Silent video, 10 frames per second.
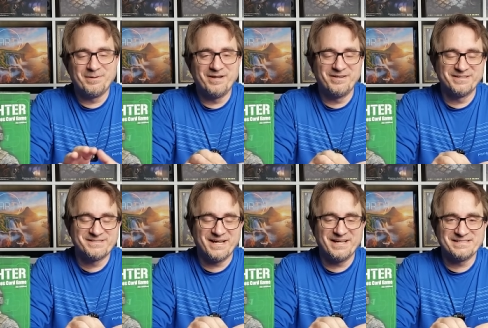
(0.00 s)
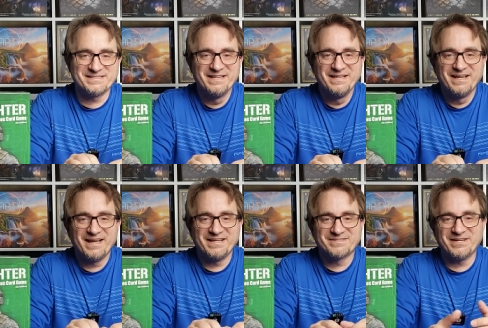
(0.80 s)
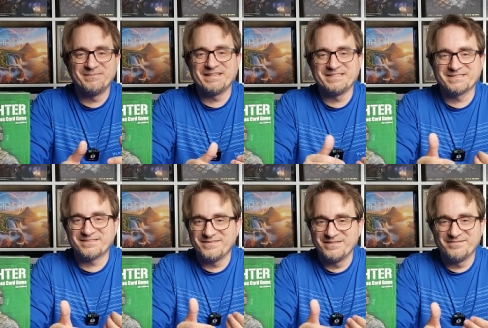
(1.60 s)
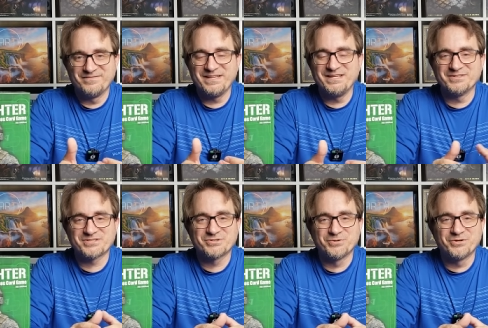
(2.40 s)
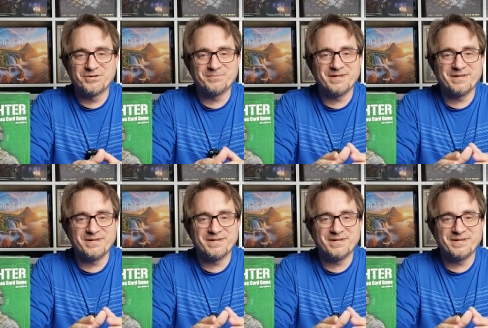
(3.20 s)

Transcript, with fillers: apologize. I try to make these videos short,